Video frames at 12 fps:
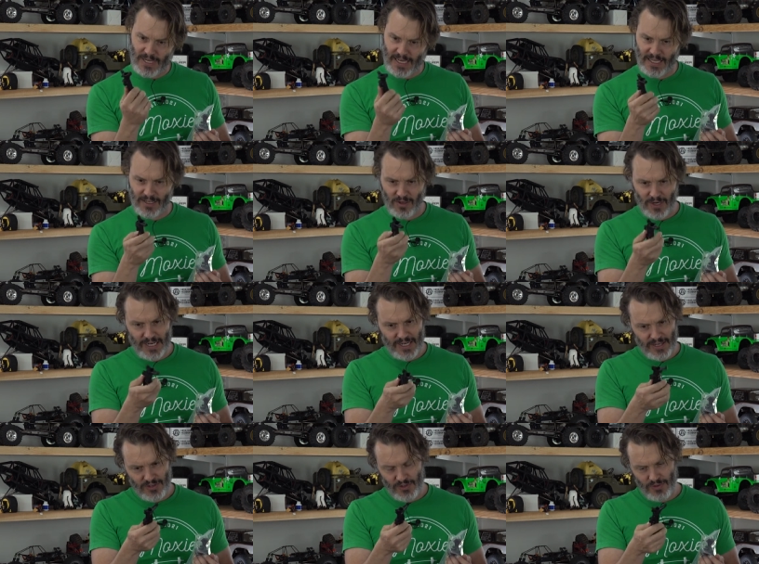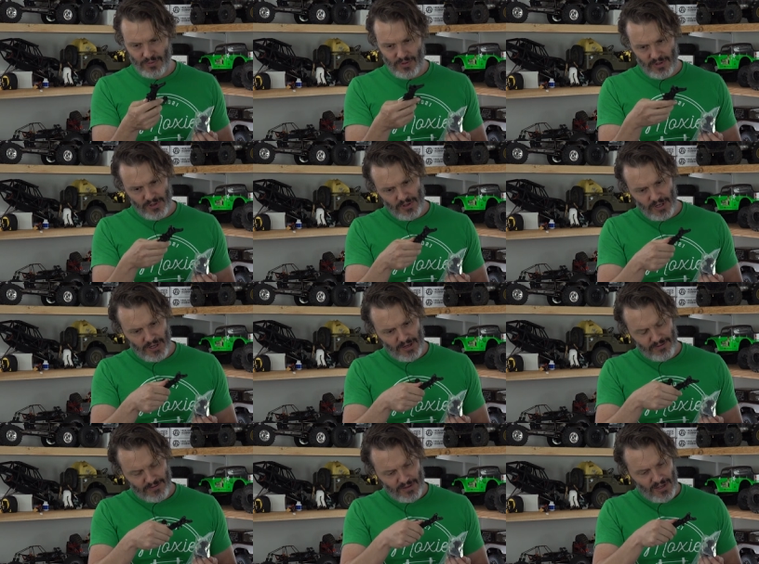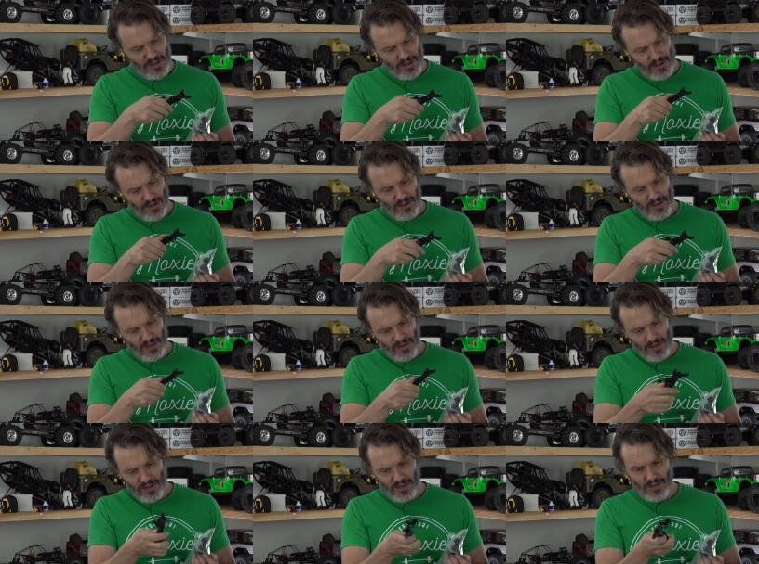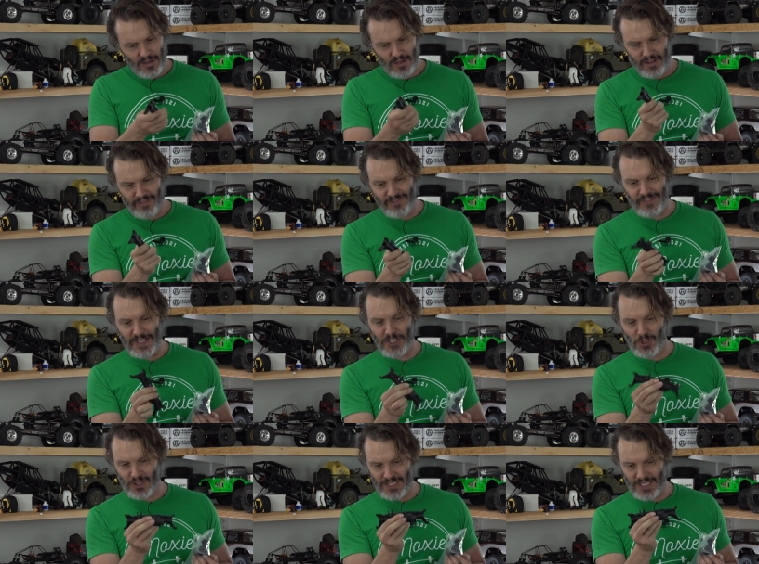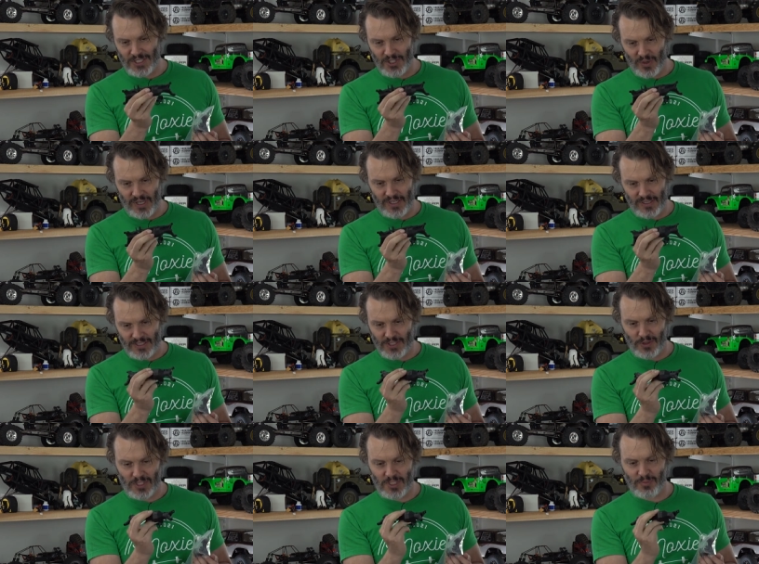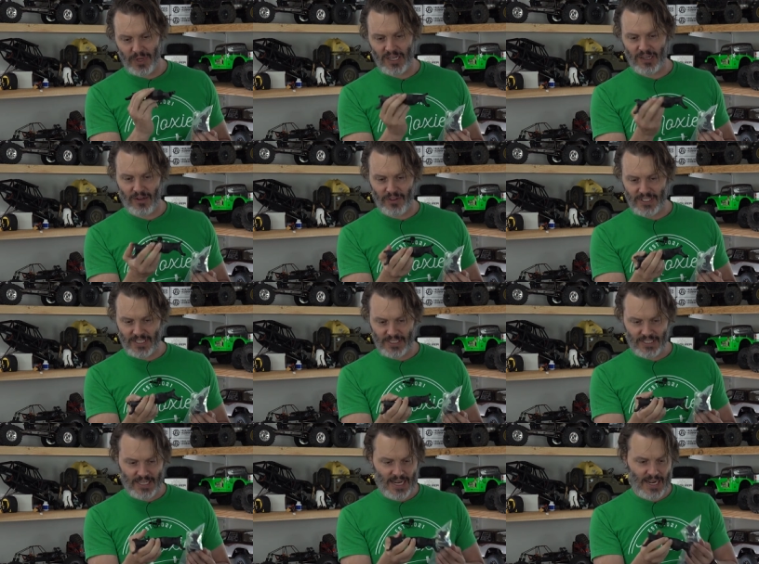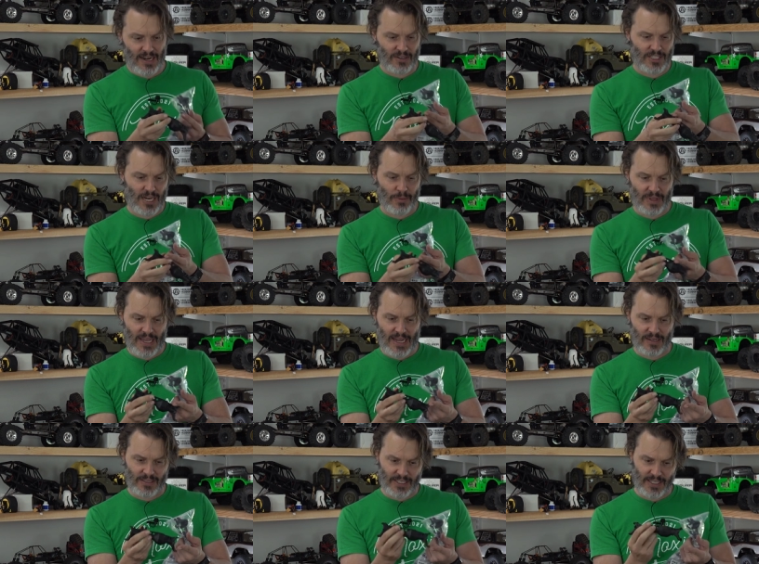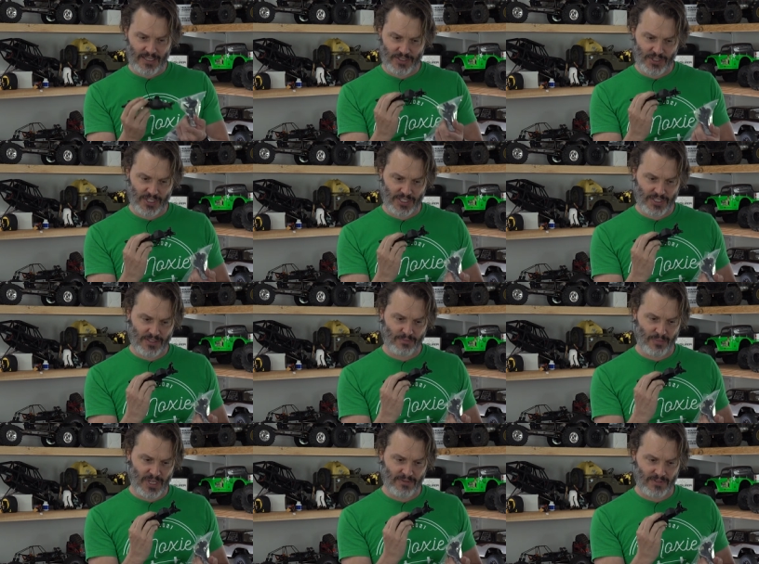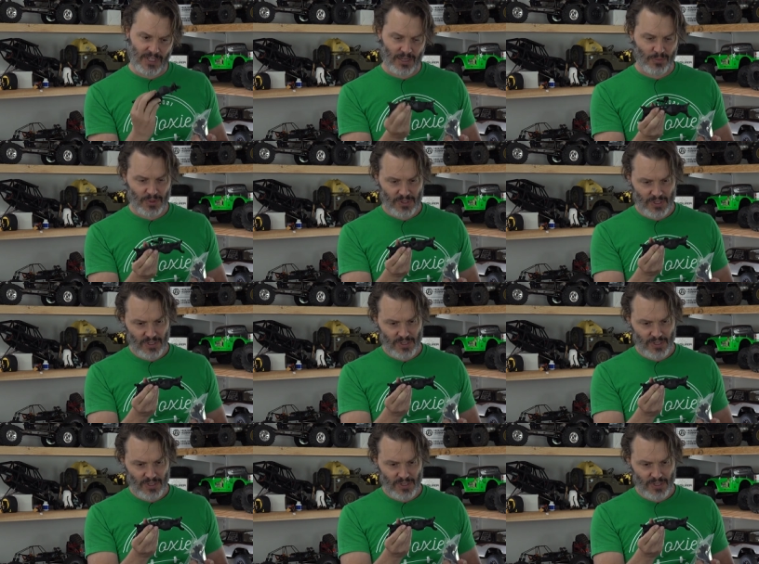integrated enough features into it, so to speak. You know, this entire top of the housing is just beefed up.